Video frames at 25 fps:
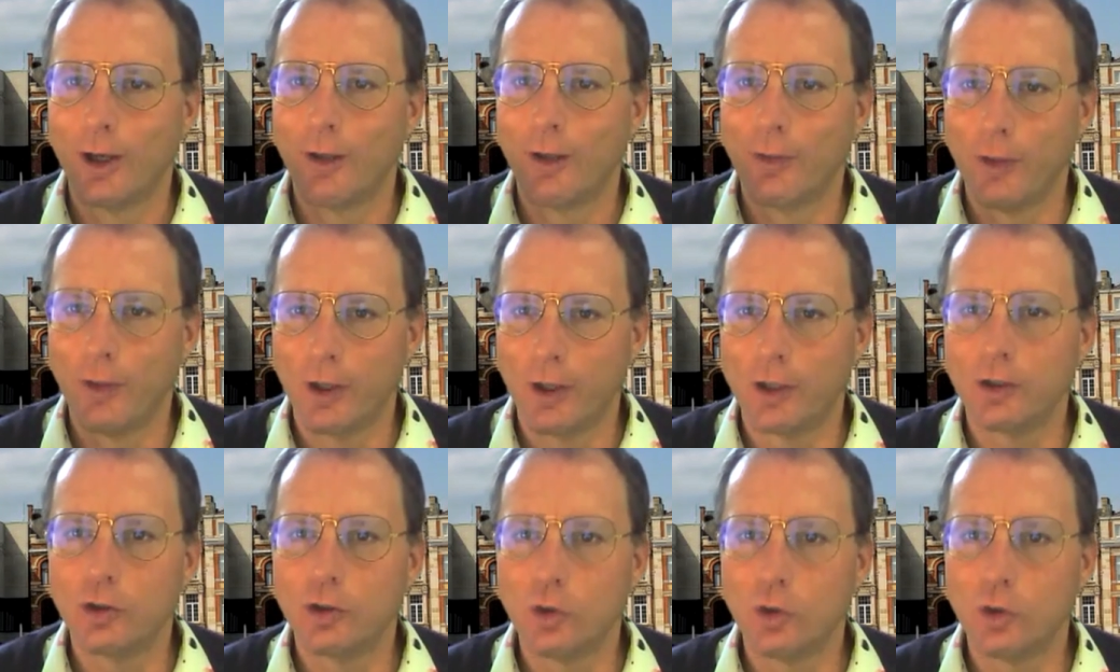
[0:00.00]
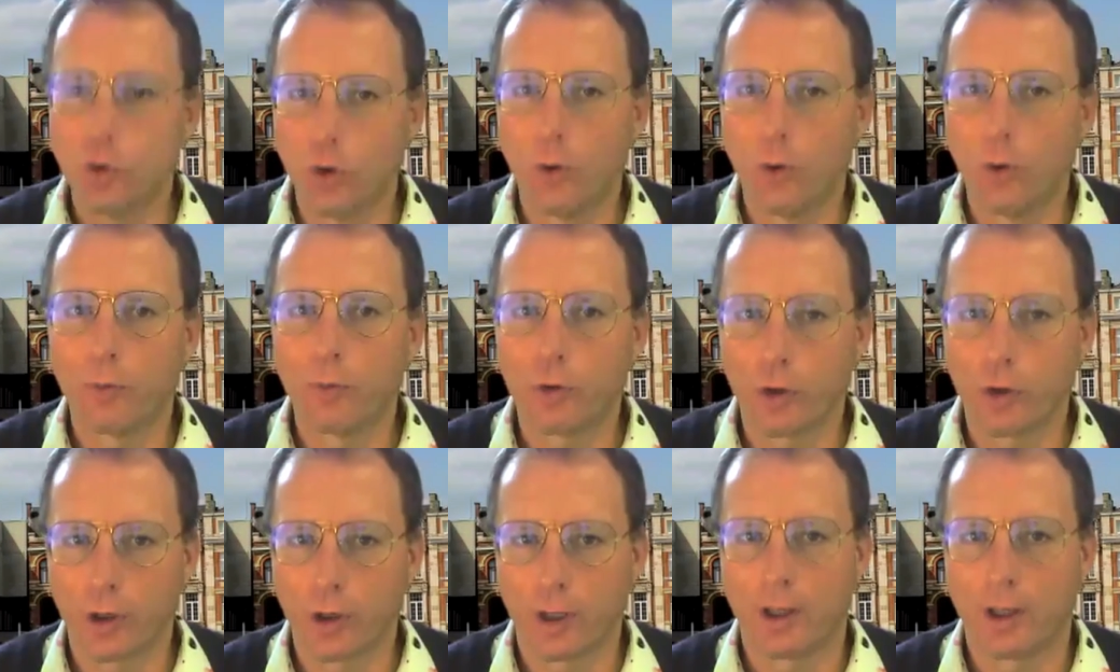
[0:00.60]
that your
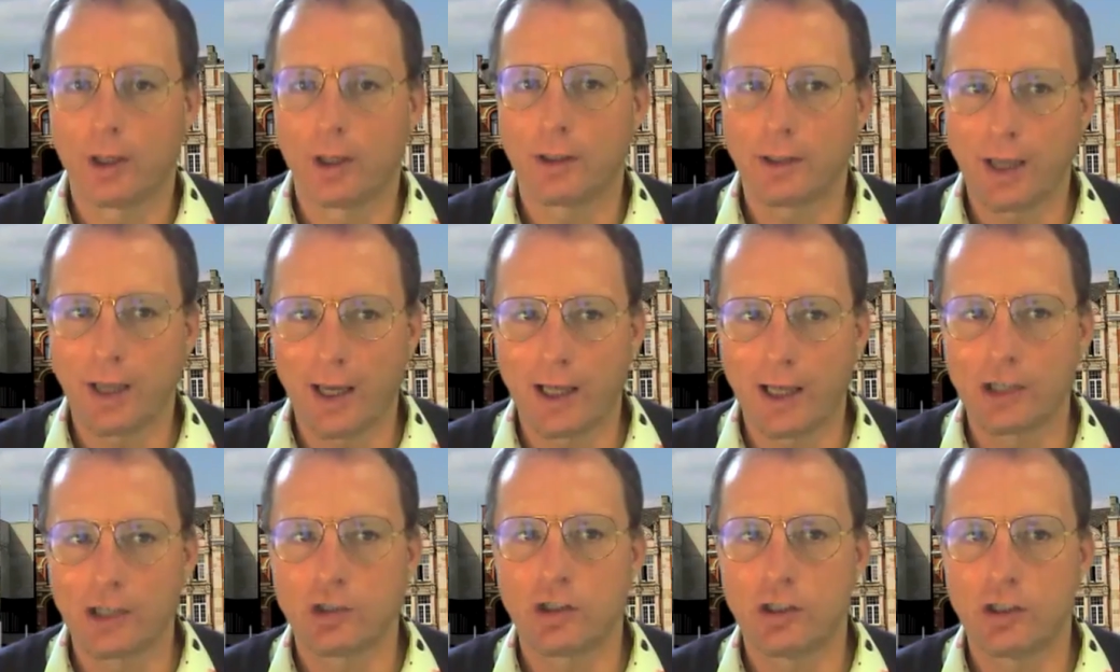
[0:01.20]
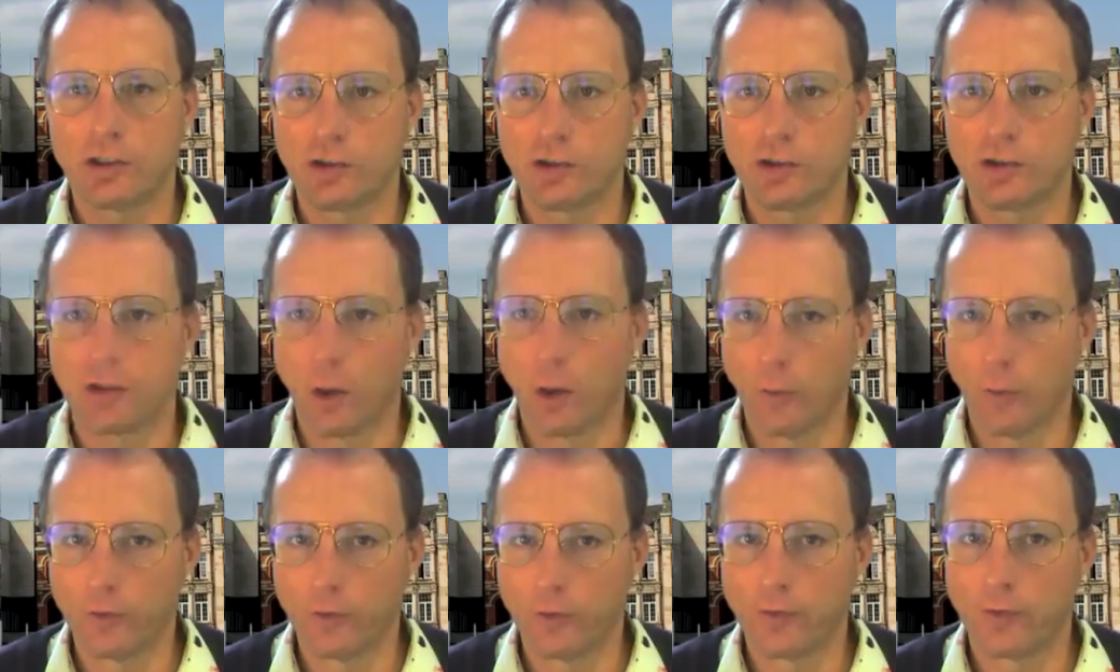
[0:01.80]
product actually
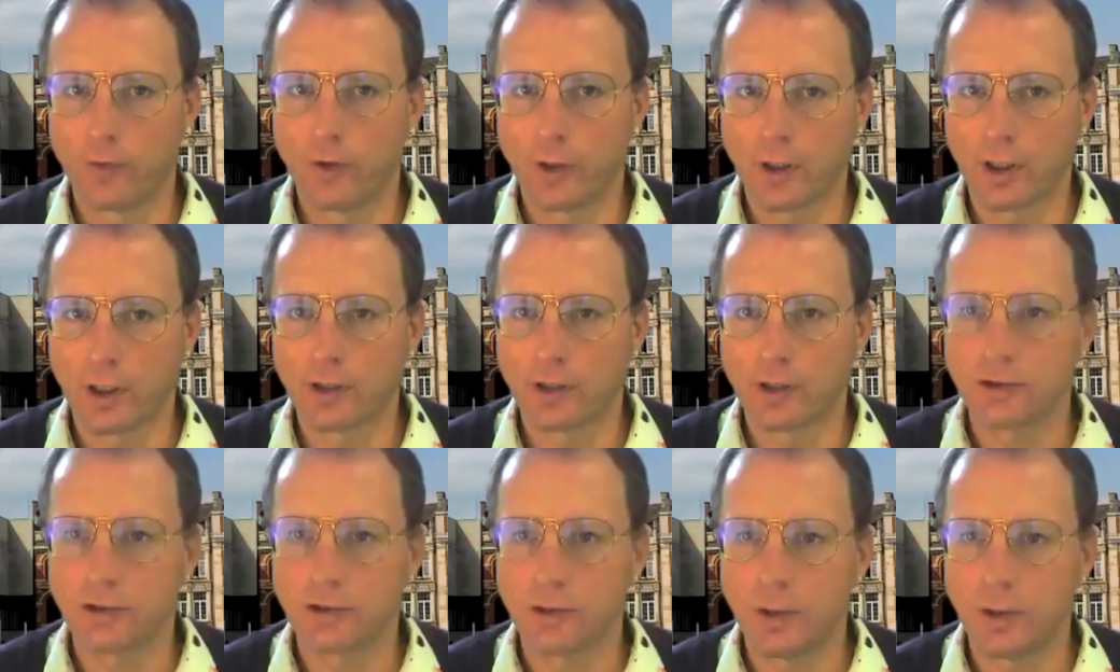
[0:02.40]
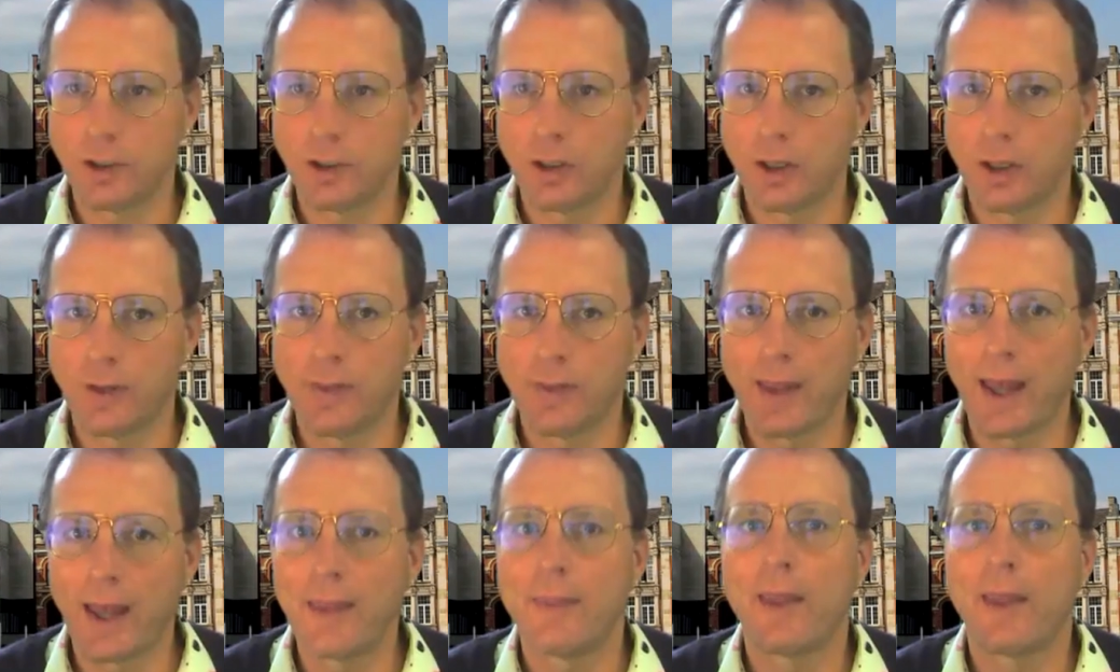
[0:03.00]
solves for the customer, and
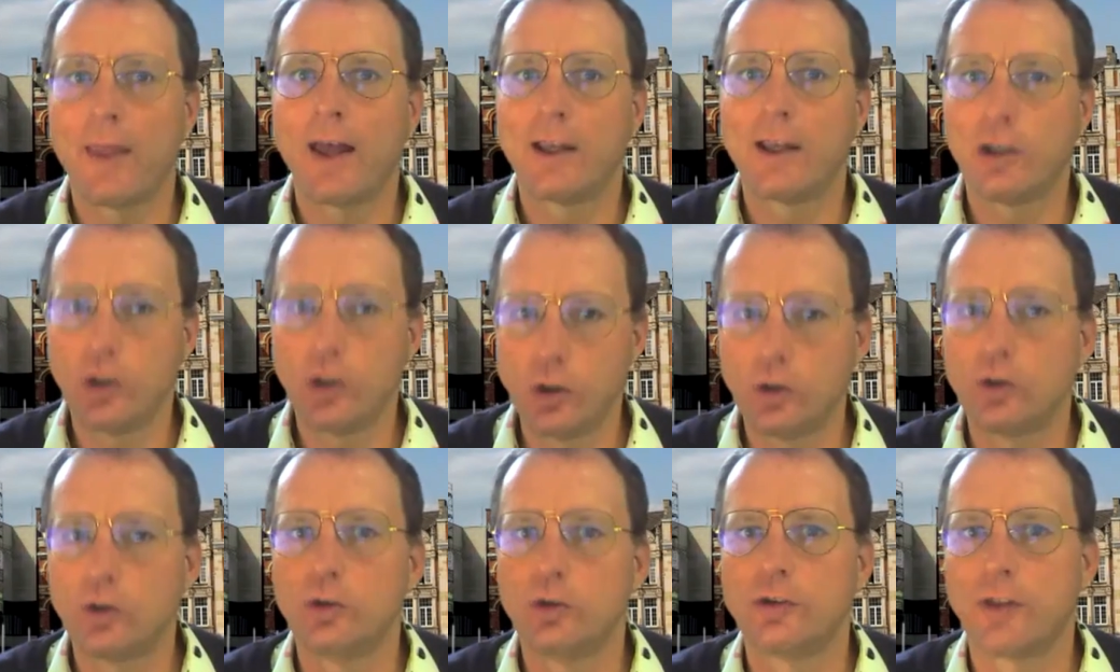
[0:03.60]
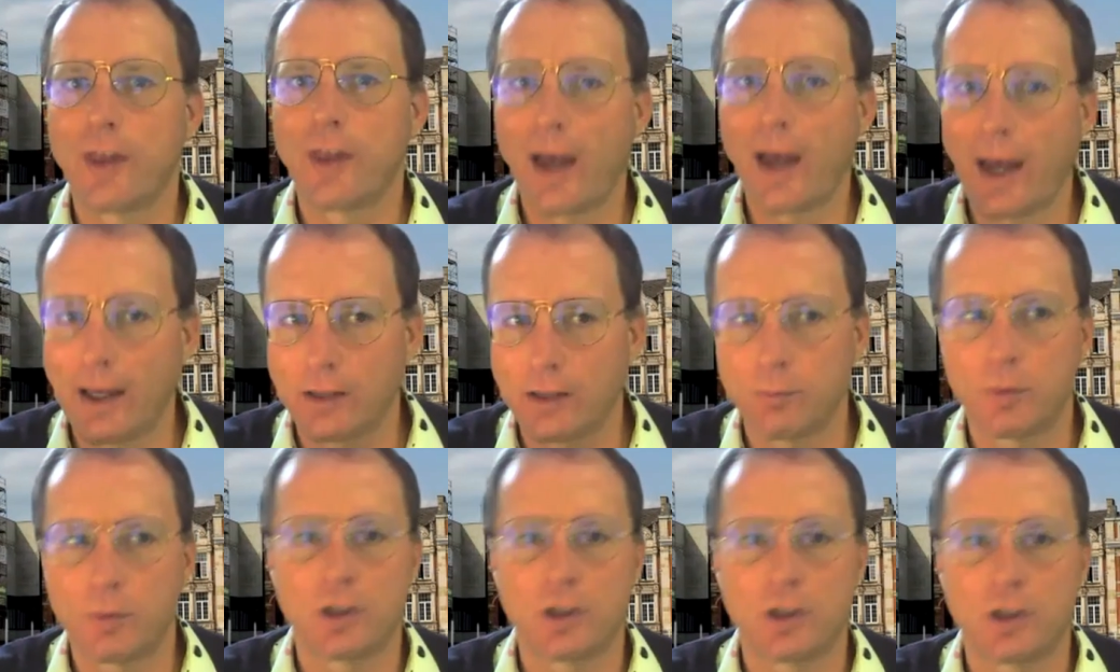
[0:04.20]
then there you use that,
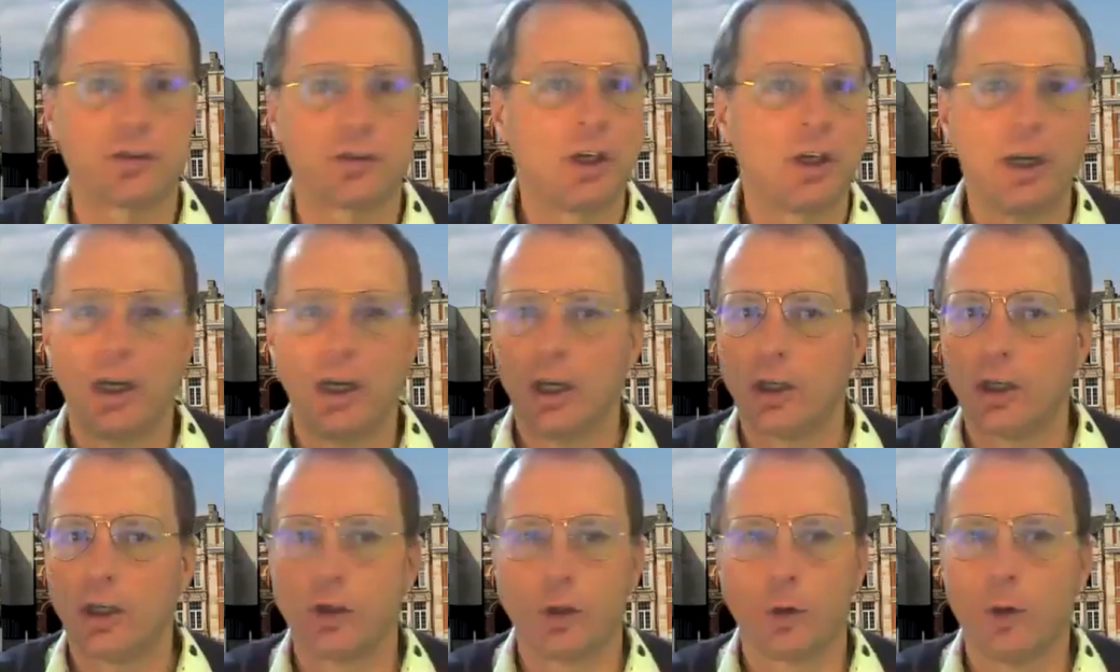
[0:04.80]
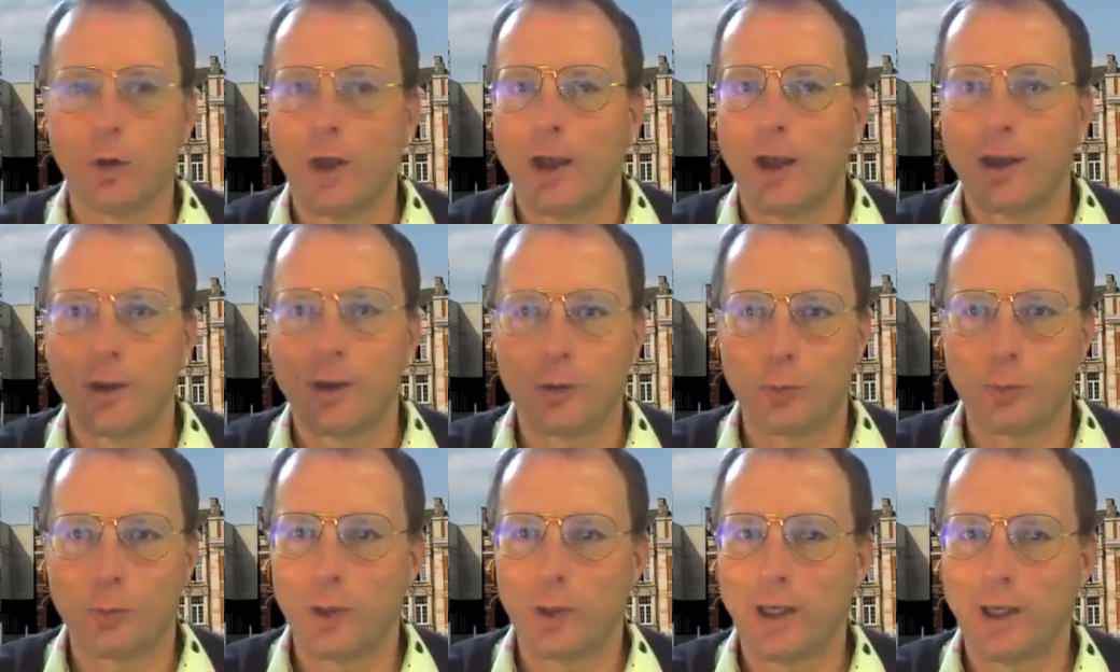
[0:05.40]
because
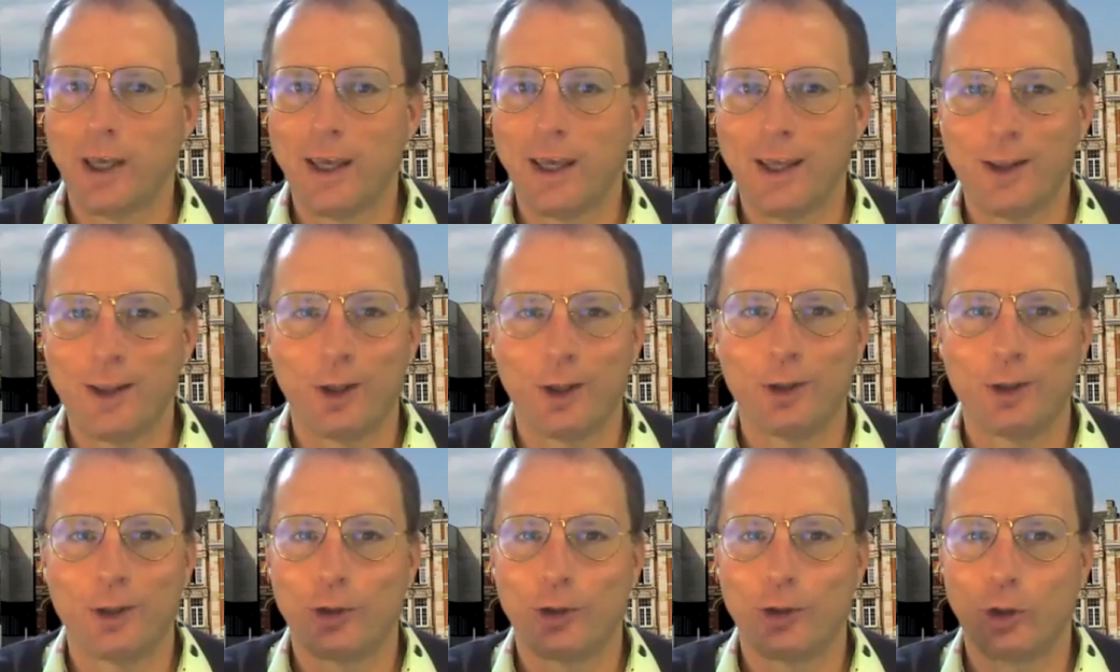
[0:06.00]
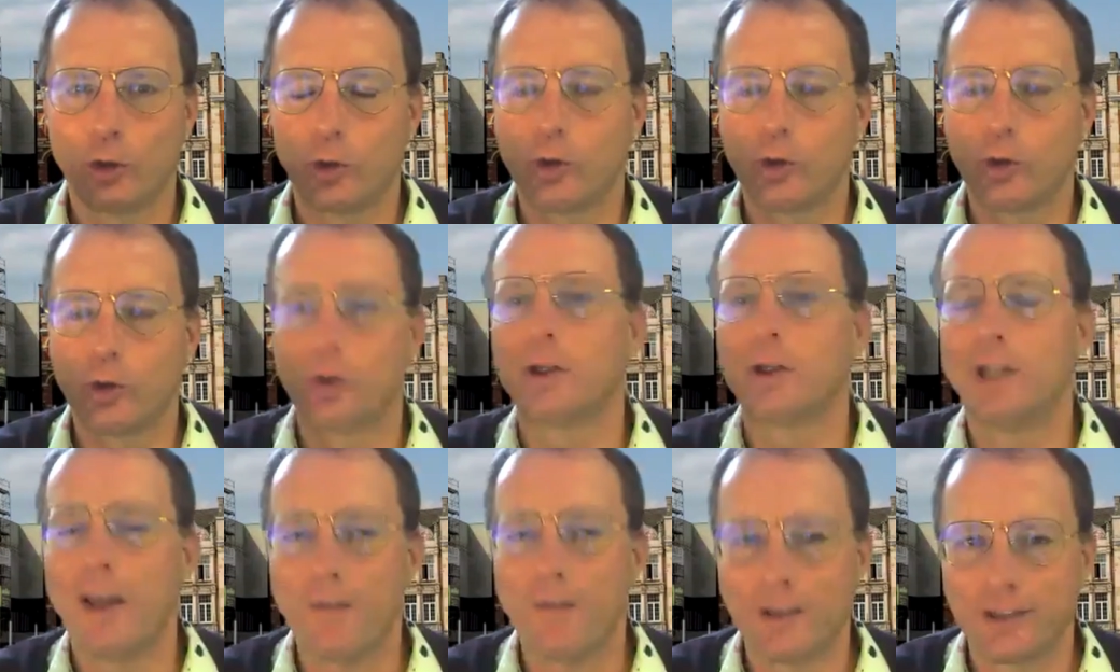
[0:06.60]
we hear that you can
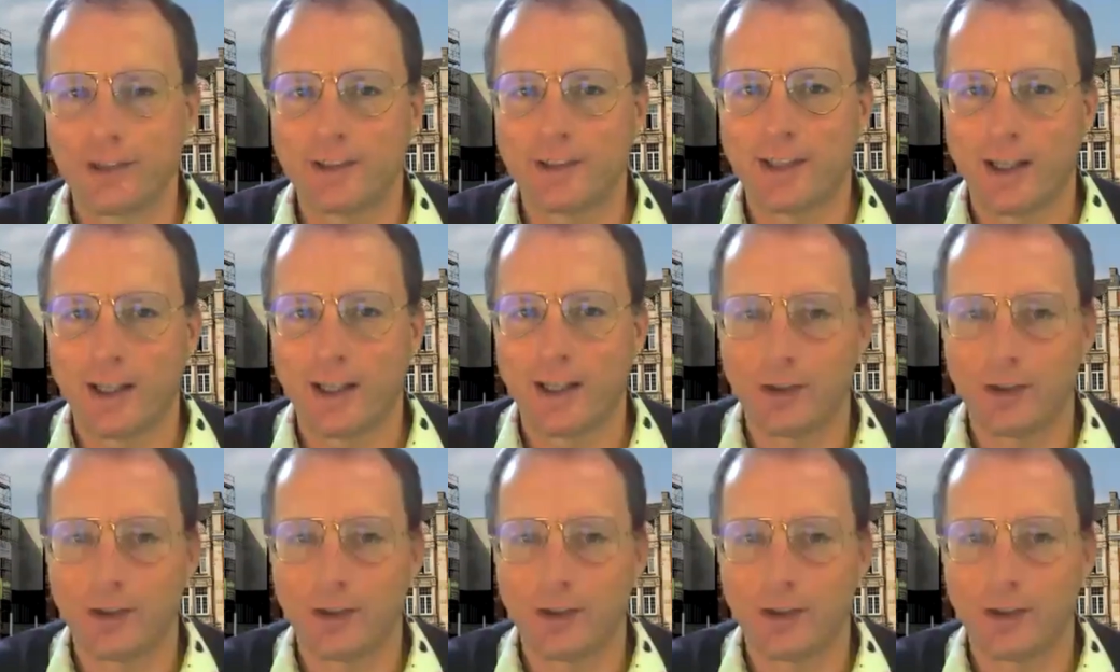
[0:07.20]
never sell